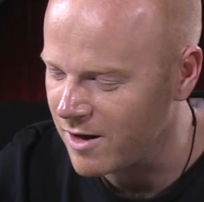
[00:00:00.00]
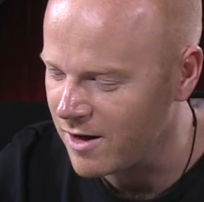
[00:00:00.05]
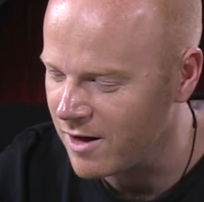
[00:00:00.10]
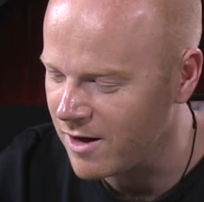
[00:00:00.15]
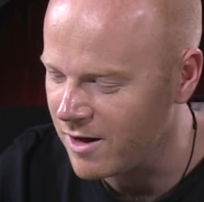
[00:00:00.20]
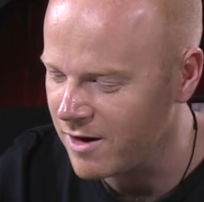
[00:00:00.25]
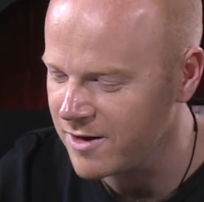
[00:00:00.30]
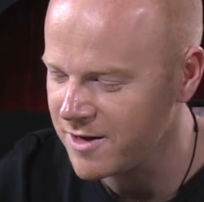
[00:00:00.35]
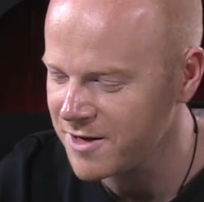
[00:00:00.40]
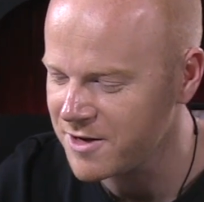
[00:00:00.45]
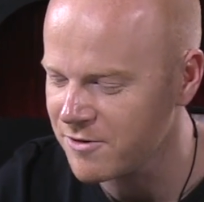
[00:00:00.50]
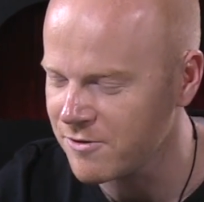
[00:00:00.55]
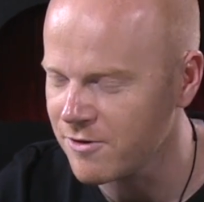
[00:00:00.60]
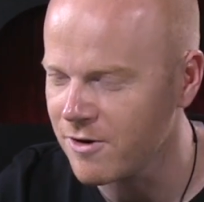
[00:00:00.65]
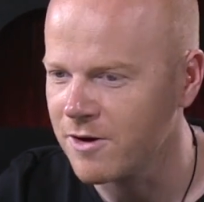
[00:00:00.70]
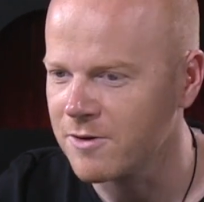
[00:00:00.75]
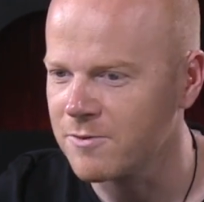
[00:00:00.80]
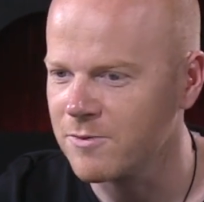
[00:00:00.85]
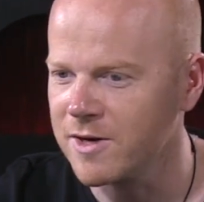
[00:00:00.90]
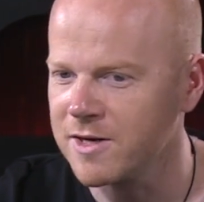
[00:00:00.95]
earlier
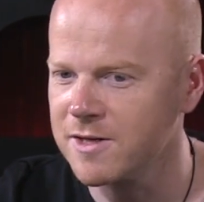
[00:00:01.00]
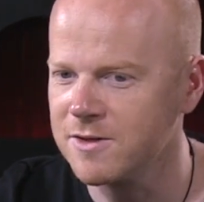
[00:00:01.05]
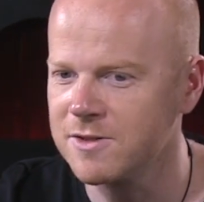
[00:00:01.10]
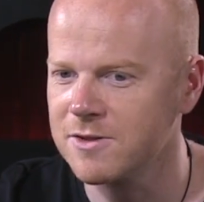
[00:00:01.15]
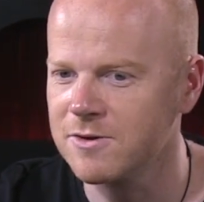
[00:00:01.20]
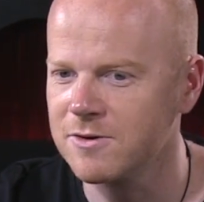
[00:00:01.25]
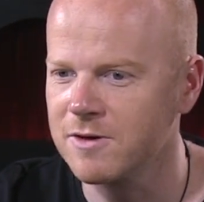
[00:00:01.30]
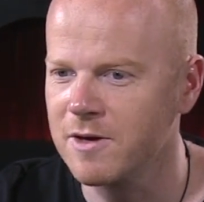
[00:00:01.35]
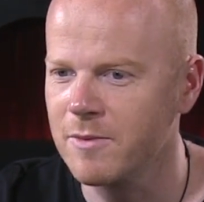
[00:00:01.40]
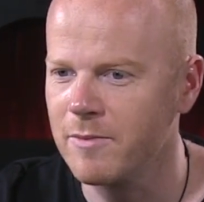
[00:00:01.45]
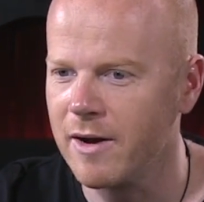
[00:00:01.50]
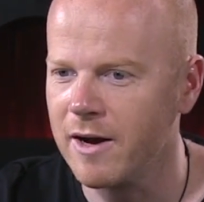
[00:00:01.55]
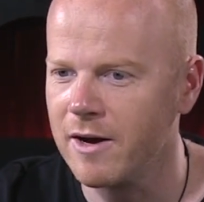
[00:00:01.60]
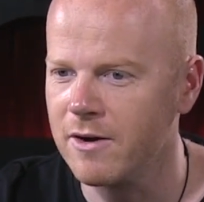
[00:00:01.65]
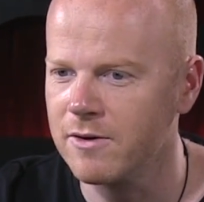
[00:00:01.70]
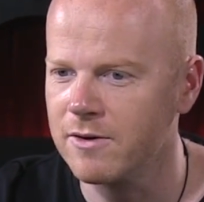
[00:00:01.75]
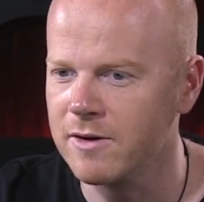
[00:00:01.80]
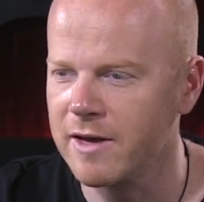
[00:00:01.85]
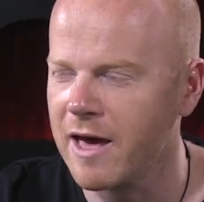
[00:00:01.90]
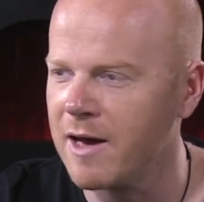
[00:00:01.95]
on, when you talk
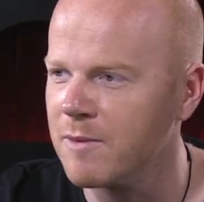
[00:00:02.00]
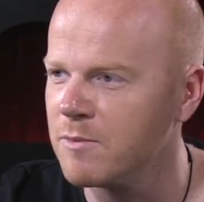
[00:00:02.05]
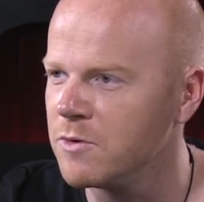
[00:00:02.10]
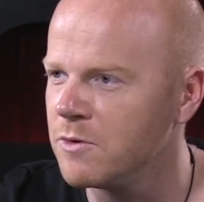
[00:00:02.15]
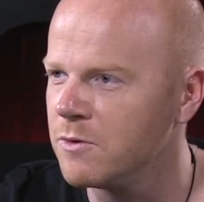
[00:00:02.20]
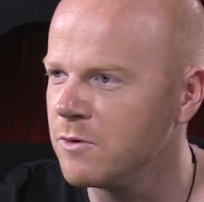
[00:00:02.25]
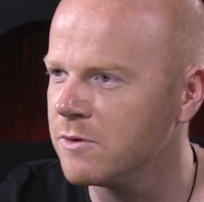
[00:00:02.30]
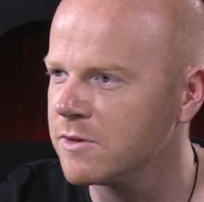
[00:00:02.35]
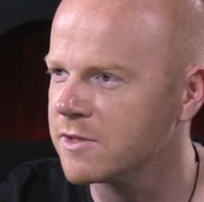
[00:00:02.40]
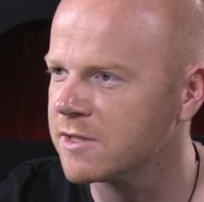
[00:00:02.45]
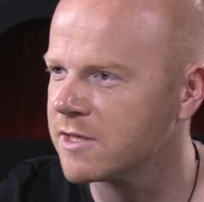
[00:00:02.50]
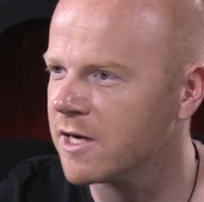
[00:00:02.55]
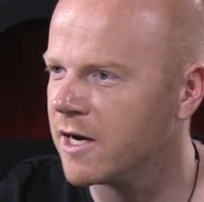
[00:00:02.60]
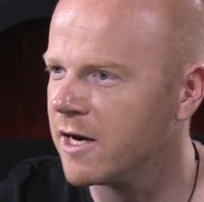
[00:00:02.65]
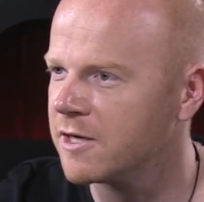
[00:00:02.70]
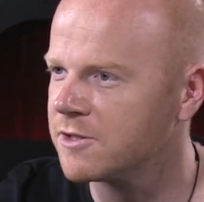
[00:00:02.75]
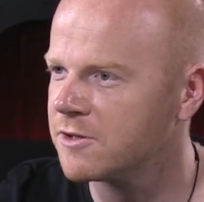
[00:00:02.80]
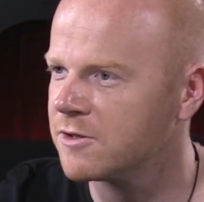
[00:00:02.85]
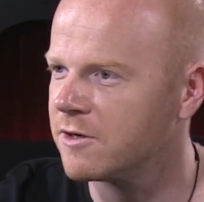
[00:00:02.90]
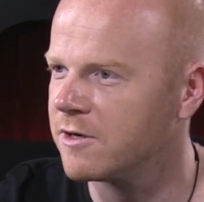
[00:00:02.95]
about Camus and
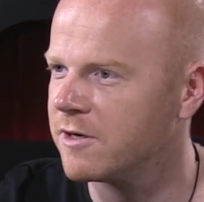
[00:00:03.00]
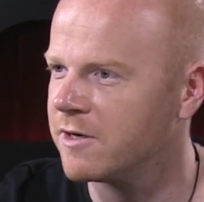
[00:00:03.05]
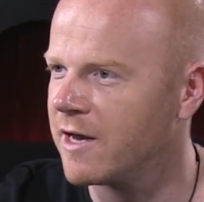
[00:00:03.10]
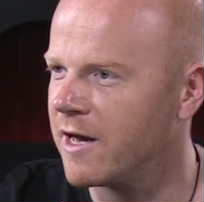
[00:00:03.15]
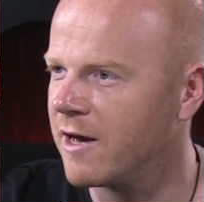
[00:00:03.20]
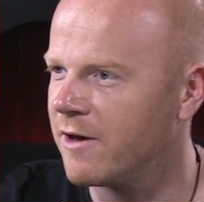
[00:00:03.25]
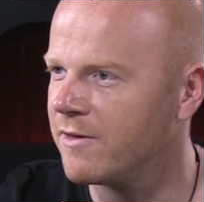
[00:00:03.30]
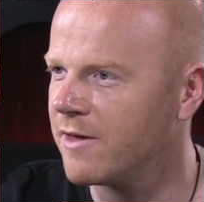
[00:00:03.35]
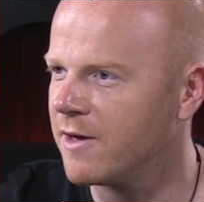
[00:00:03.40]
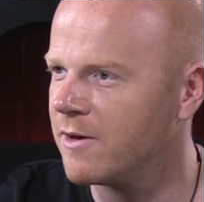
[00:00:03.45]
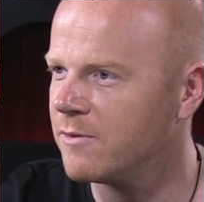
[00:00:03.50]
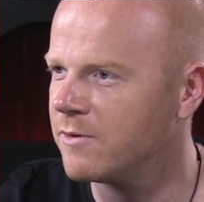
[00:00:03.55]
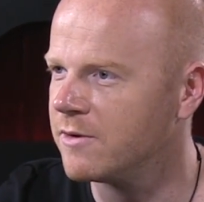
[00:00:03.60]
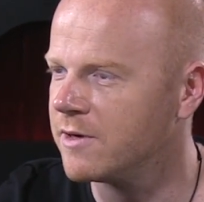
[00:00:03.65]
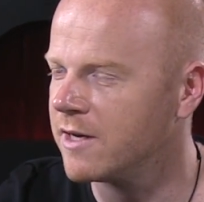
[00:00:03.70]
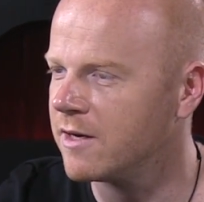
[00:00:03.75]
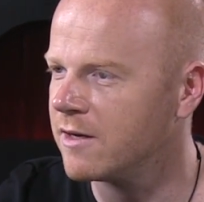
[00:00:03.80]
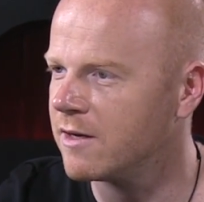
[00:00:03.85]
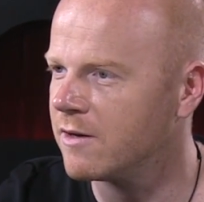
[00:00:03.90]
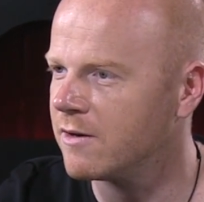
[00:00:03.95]
Sartre and how they
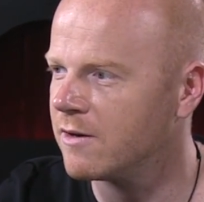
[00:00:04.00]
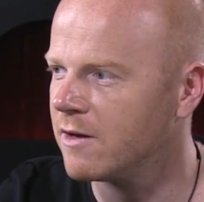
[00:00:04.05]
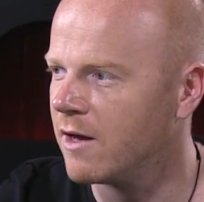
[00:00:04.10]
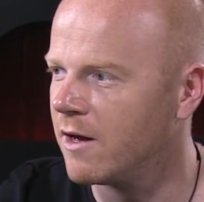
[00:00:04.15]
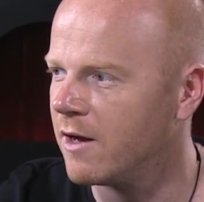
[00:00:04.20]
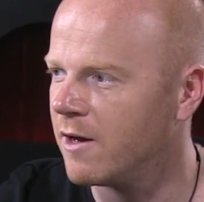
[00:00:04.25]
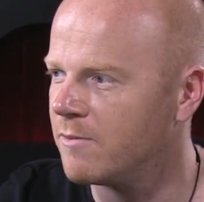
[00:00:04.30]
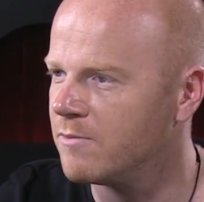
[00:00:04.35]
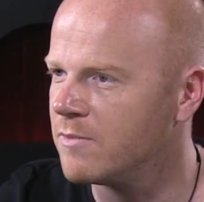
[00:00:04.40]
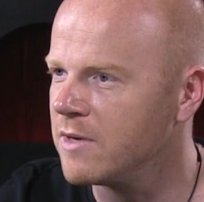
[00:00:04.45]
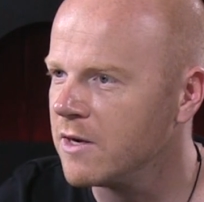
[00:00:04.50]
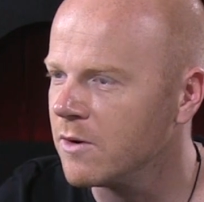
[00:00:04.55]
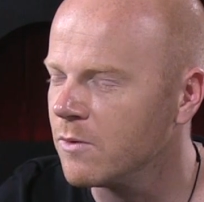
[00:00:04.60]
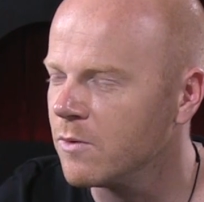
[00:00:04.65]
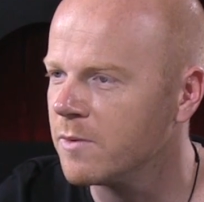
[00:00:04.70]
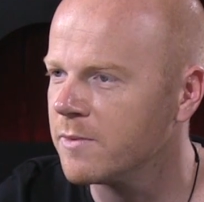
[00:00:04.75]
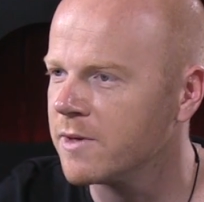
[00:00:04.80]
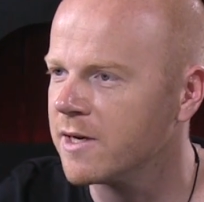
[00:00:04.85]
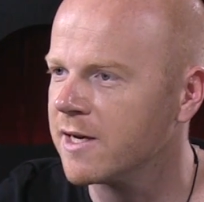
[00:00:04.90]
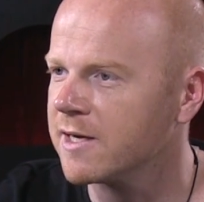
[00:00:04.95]
would uh, meet a
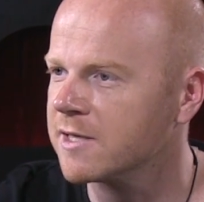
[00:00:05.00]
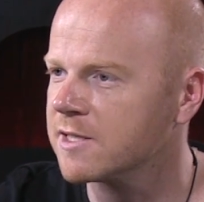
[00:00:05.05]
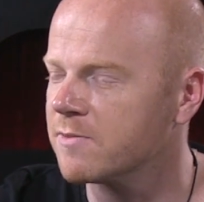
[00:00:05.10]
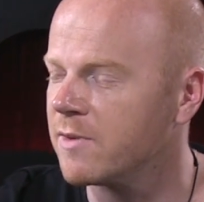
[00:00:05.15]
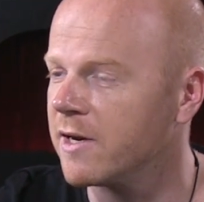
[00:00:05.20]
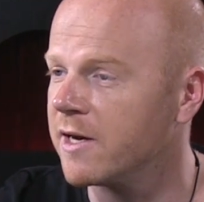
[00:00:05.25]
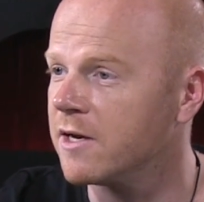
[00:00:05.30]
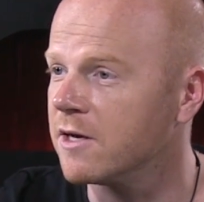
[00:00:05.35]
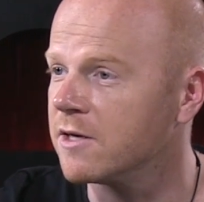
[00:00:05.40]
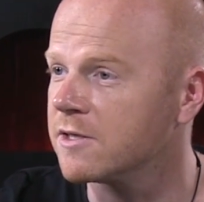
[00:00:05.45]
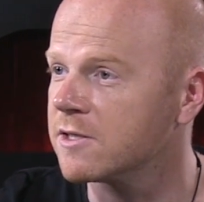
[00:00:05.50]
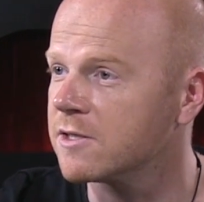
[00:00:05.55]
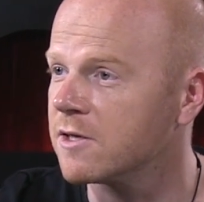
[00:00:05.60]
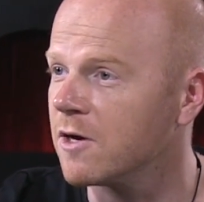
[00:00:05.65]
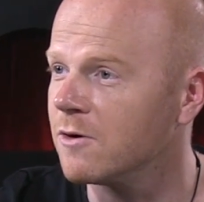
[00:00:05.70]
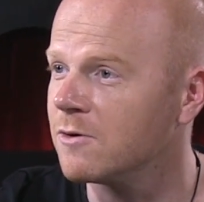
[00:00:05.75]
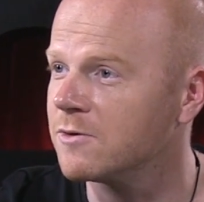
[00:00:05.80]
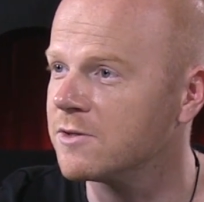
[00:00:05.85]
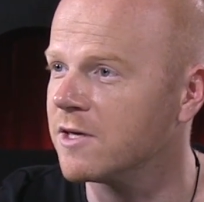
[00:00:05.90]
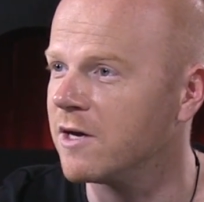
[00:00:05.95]
woman and explain her
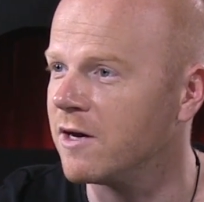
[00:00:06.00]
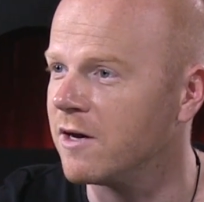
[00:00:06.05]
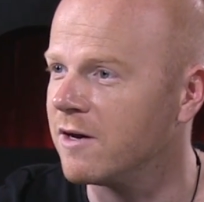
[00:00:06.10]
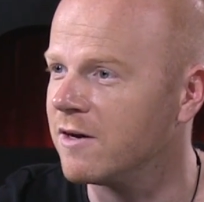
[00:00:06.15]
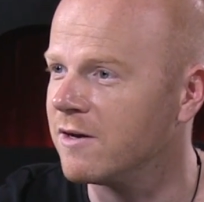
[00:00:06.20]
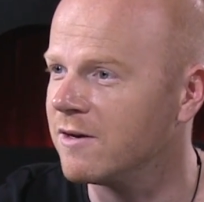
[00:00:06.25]
soul to her,